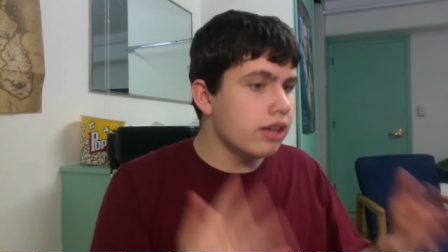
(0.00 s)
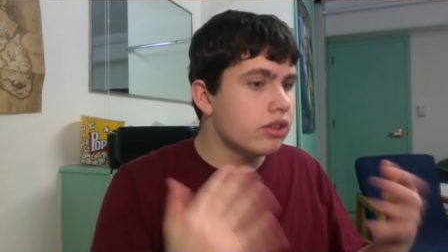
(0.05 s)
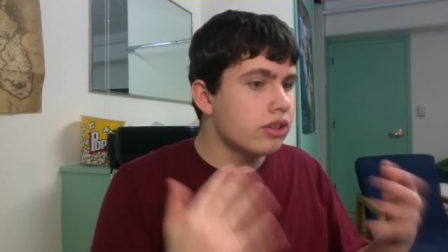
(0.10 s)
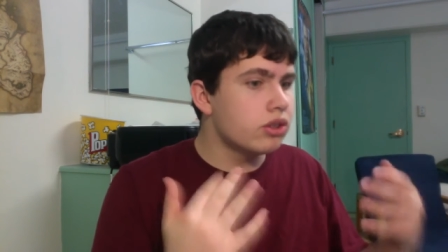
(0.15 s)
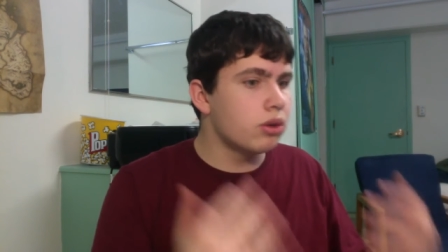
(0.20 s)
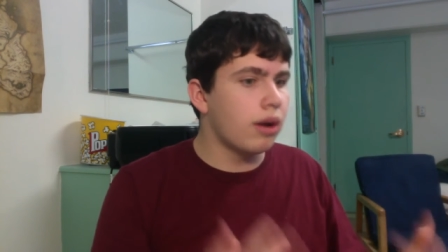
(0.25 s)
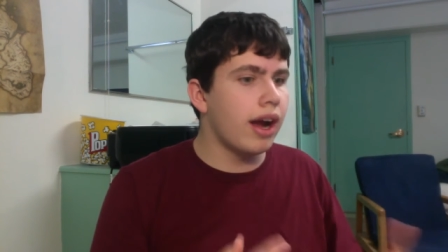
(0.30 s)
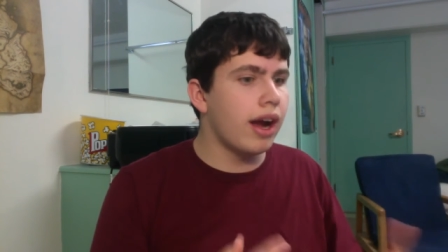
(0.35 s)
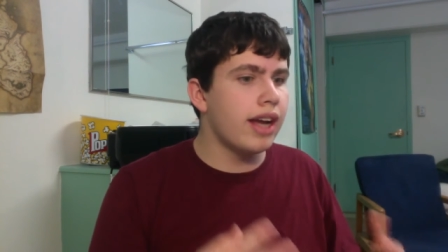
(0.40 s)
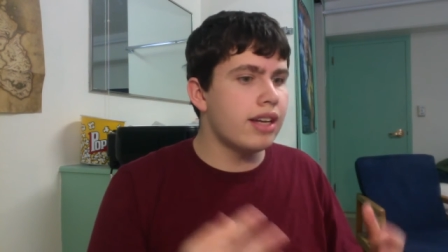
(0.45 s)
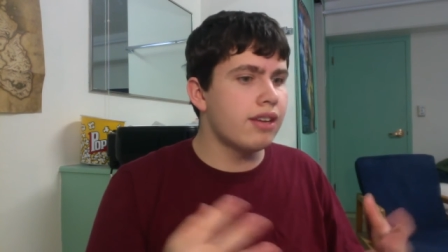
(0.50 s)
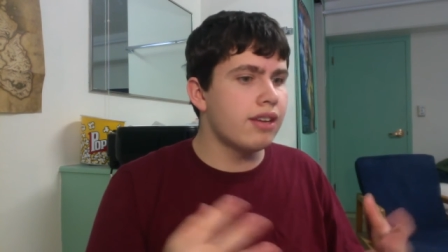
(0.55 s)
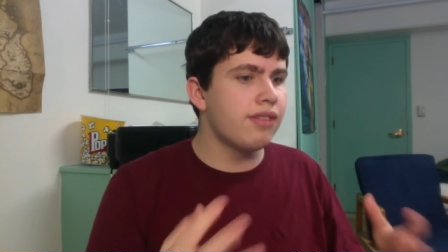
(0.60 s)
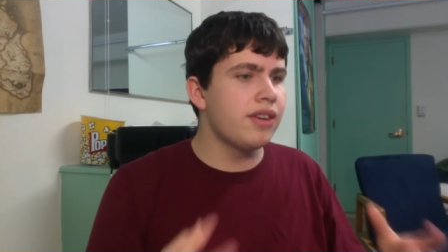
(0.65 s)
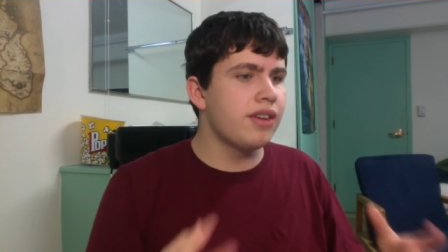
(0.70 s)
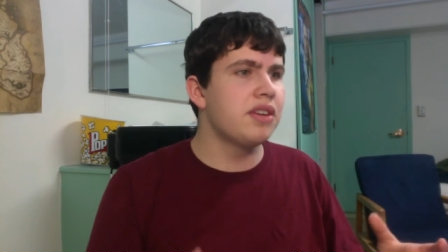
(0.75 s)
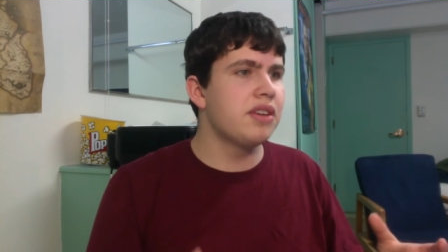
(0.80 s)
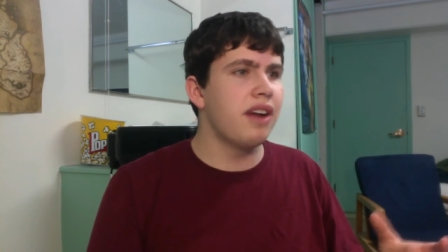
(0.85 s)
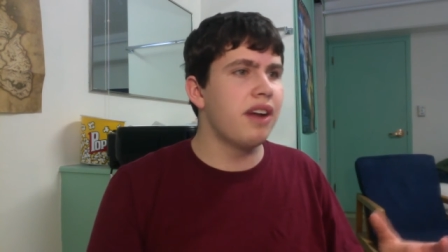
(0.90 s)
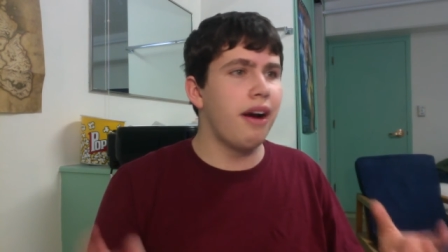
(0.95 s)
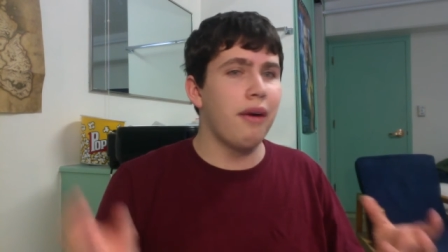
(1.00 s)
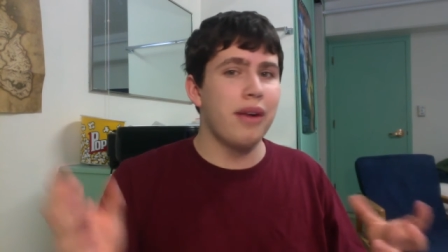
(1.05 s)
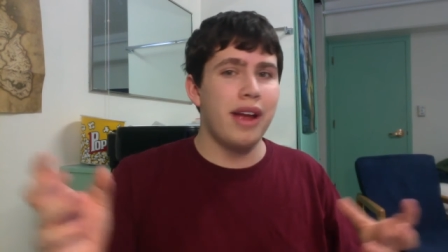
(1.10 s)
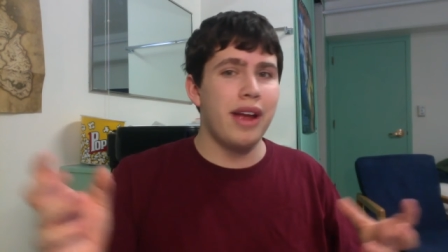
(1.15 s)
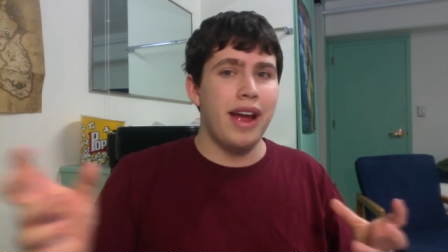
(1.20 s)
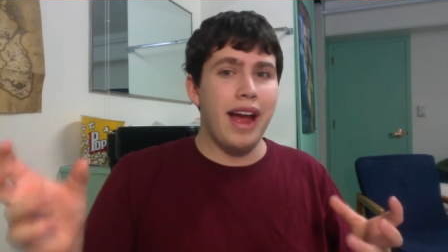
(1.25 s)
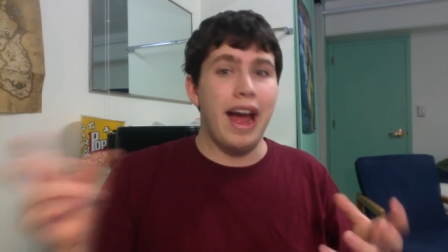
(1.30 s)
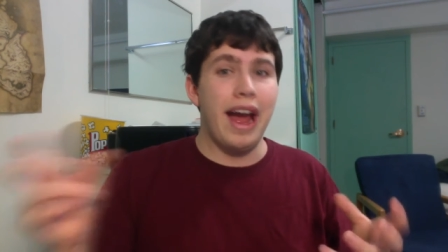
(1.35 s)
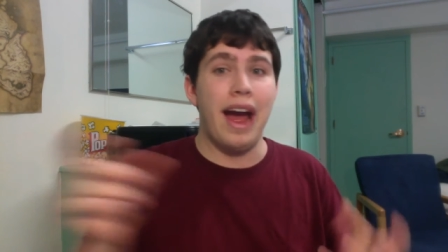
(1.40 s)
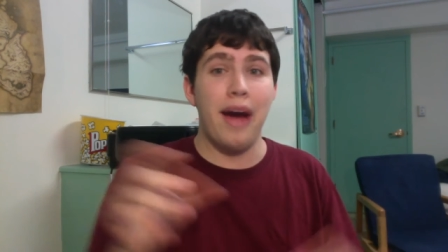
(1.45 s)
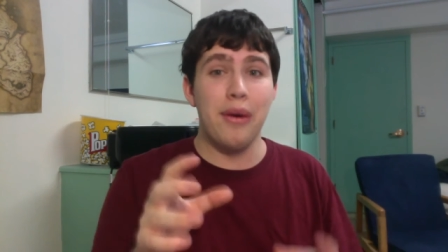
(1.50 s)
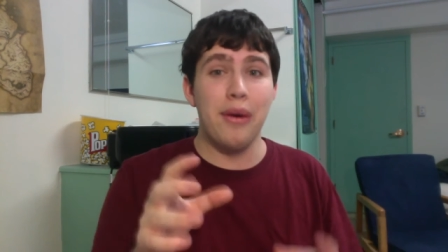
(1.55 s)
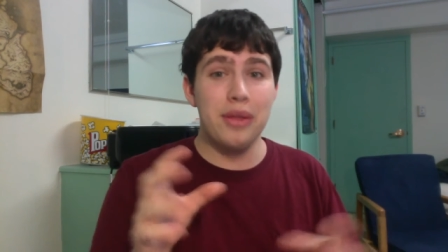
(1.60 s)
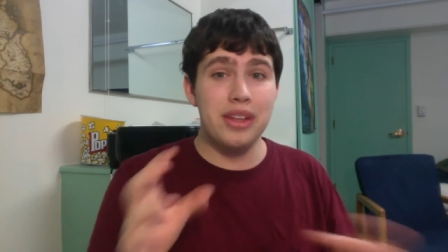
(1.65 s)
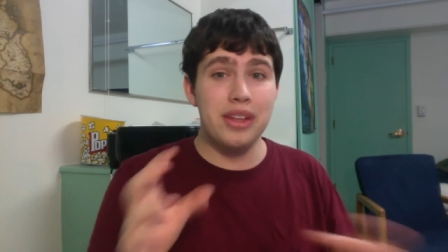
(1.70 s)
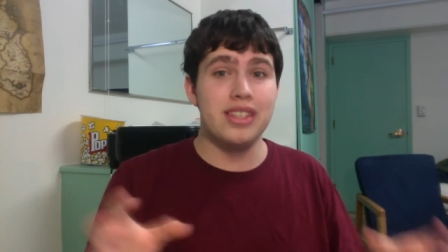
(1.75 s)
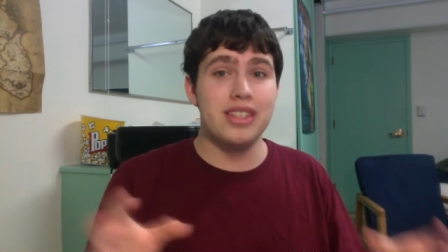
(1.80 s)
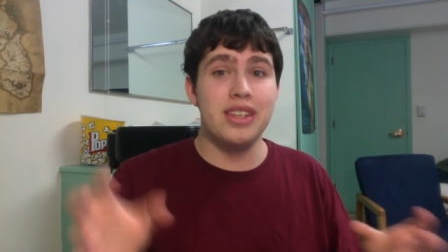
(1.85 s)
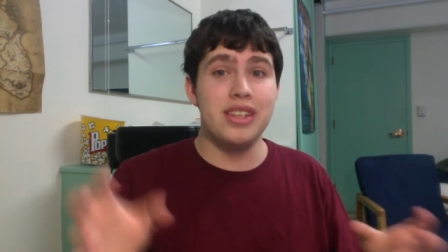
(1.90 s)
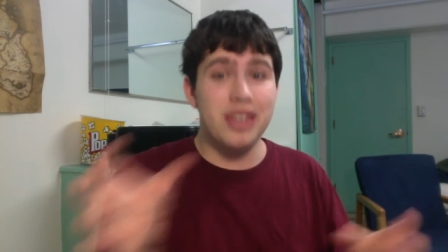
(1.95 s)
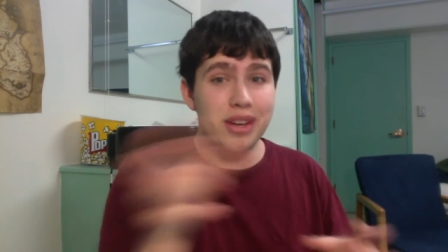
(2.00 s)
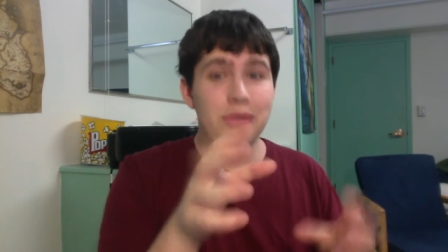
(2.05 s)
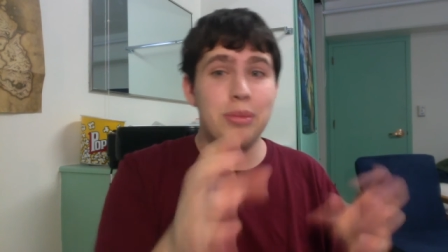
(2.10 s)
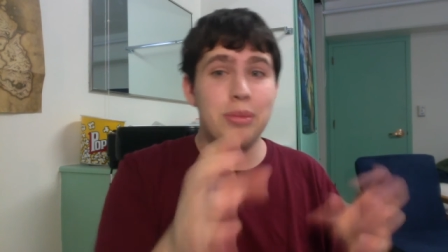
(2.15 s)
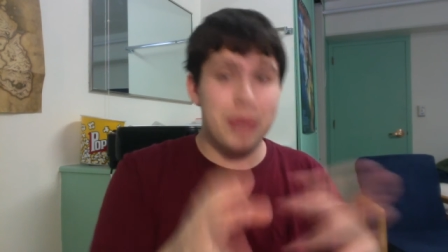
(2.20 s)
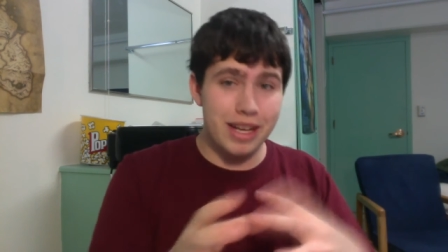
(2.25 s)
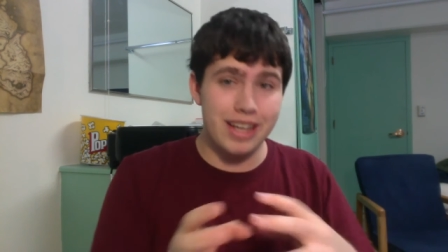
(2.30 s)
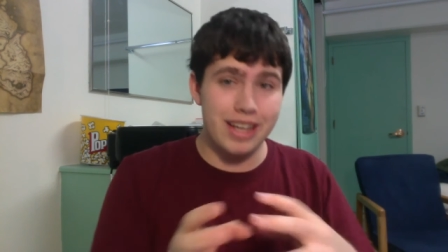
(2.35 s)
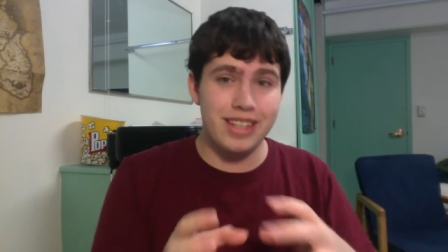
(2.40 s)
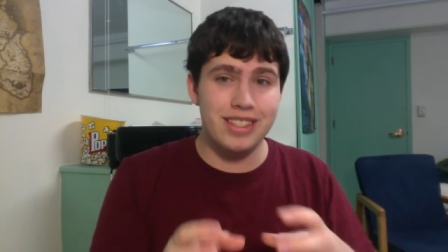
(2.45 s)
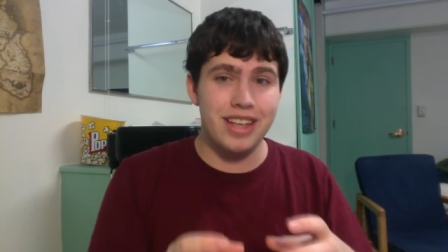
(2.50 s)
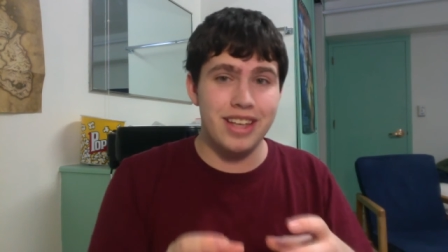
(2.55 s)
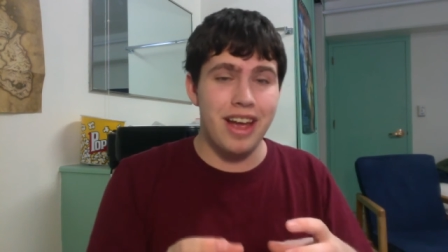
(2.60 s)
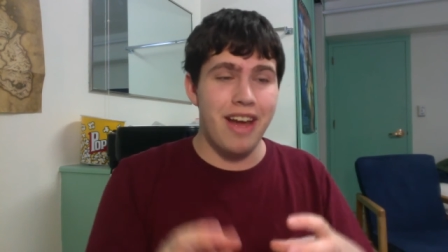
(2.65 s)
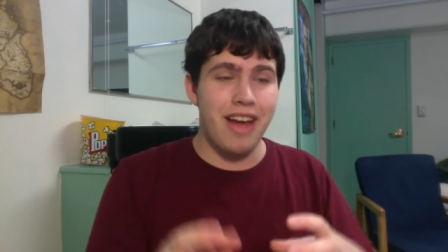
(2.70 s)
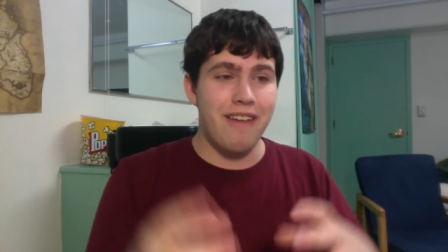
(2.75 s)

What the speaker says: trying to figure out how this new piece